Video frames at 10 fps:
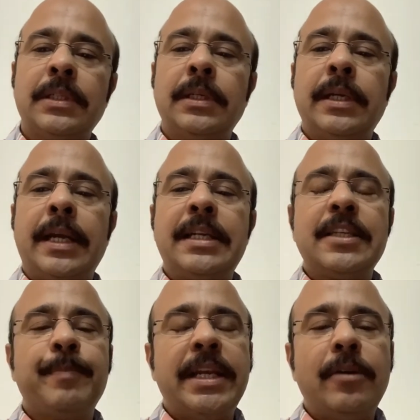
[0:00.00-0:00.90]
It is
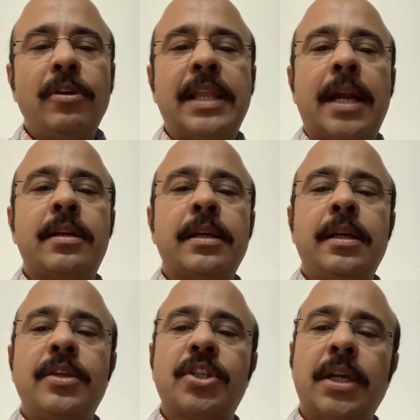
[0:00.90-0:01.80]
believed that
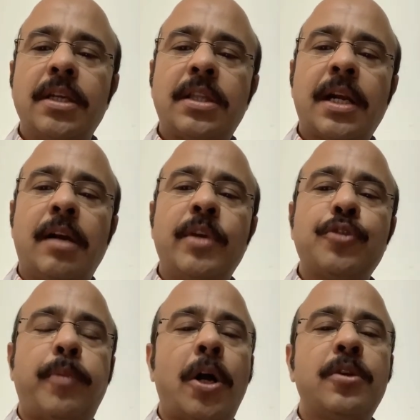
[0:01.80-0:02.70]
Sahasrakavach
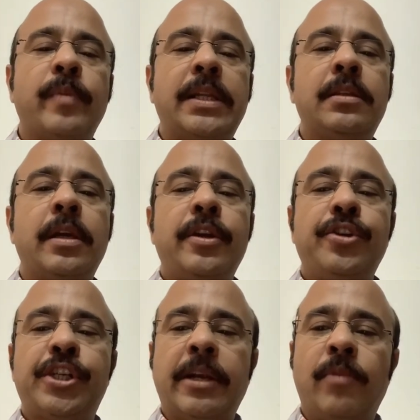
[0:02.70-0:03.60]
fought with
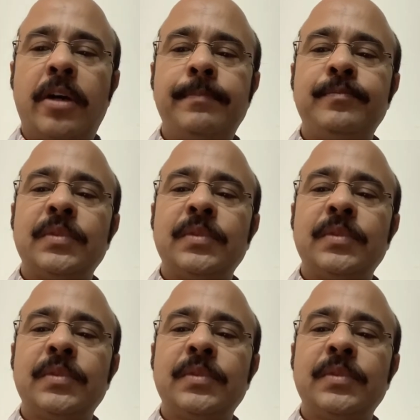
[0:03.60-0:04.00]
Shiva